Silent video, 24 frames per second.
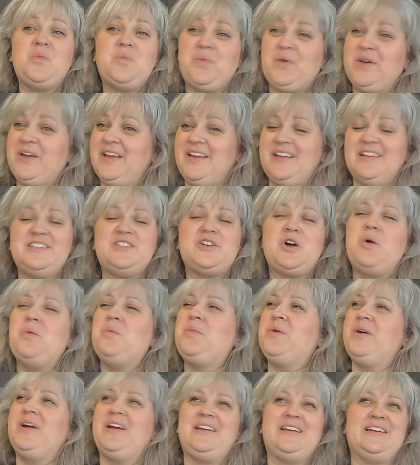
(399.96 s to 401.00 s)
bring
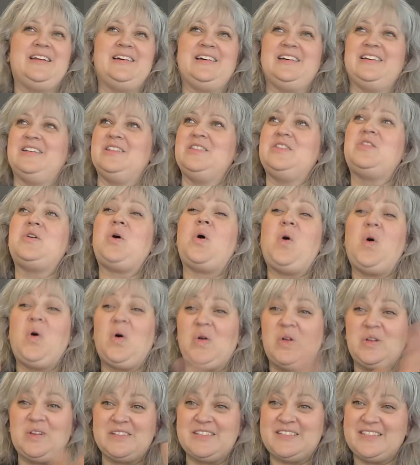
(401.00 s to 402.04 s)
the
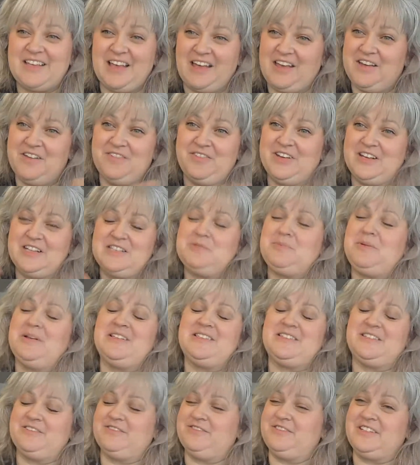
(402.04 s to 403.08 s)
whole set of
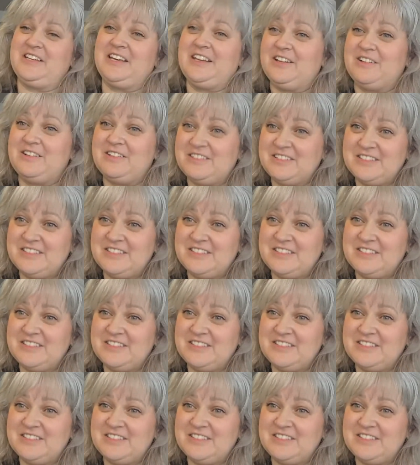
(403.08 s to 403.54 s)
expensive needles